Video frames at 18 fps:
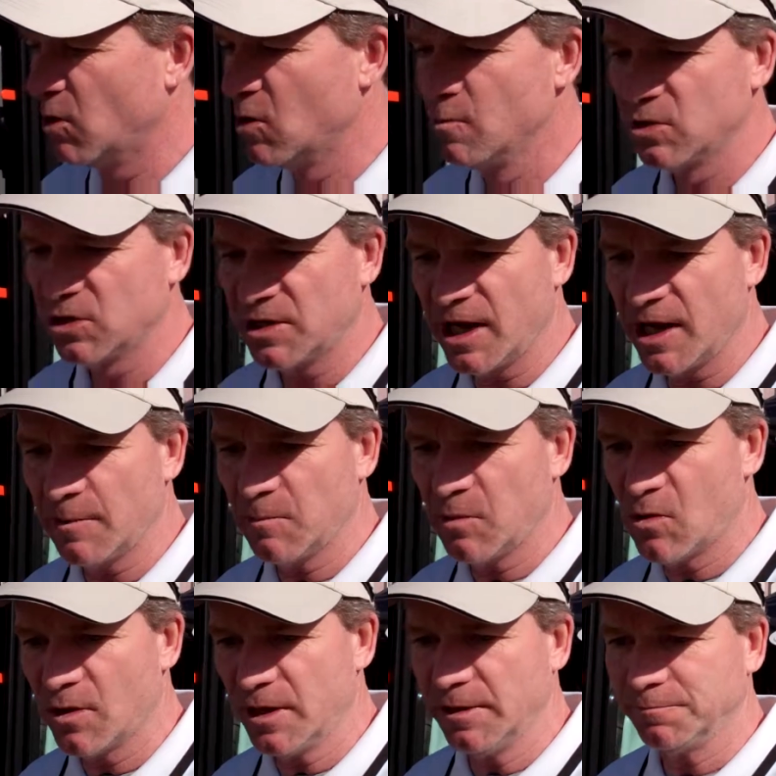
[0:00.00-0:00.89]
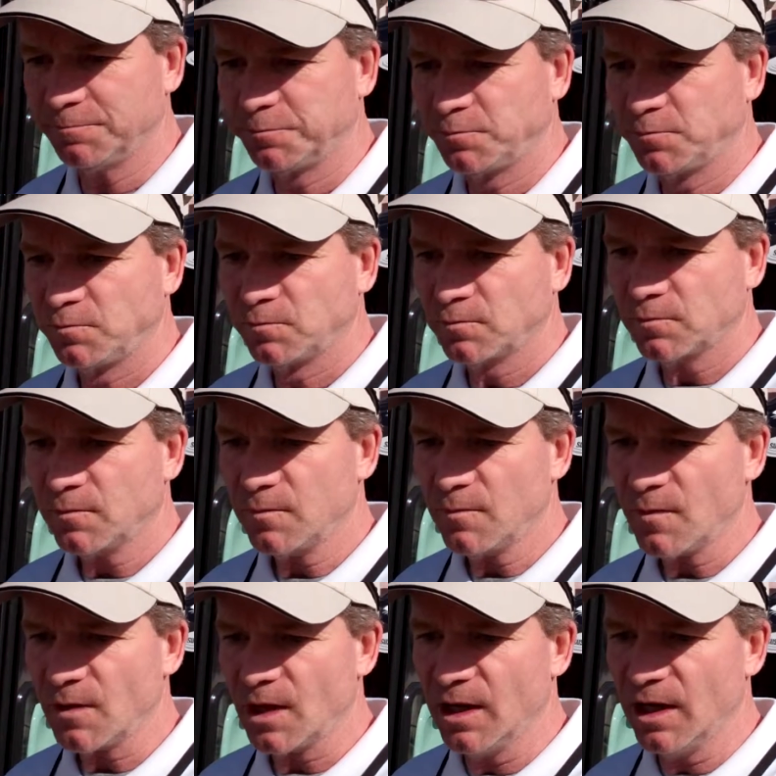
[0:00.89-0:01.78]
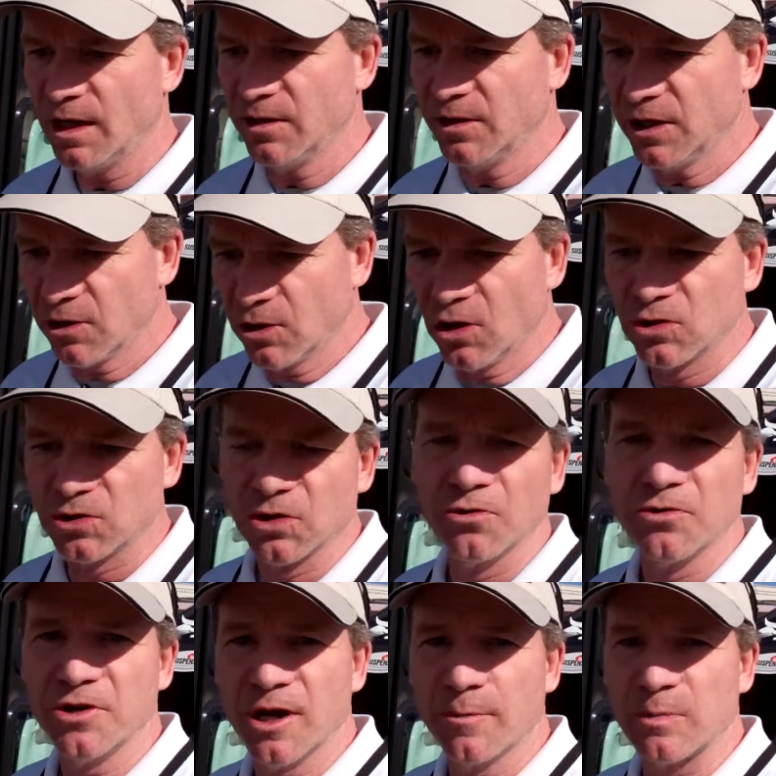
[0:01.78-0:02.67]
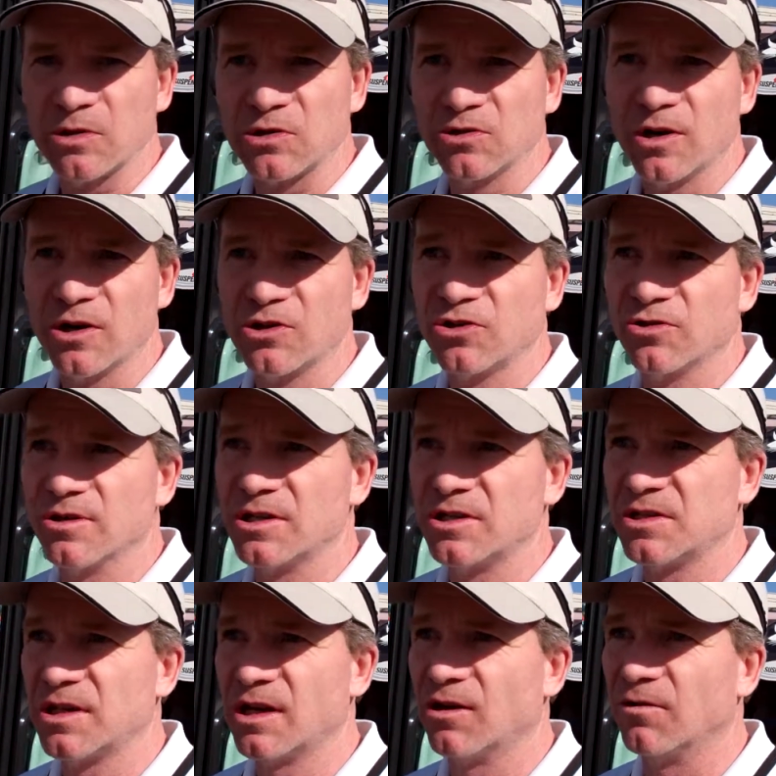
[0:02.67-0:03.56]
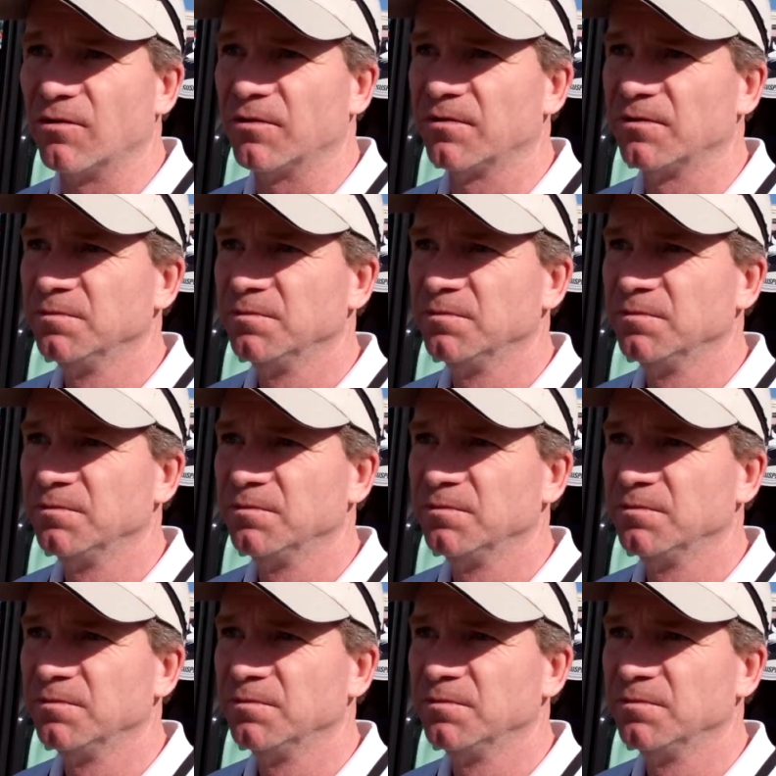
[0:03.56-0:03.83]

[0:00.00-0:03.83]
boom standpoint, and then also the upper structure itself.